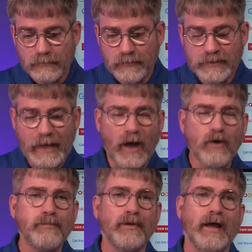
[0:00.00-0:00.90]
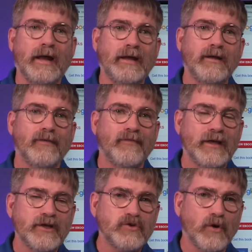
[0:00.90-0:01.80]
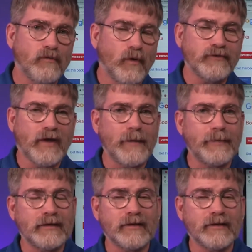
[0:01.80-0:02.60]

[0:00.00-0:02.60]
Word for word: downplaying the issue of what's happening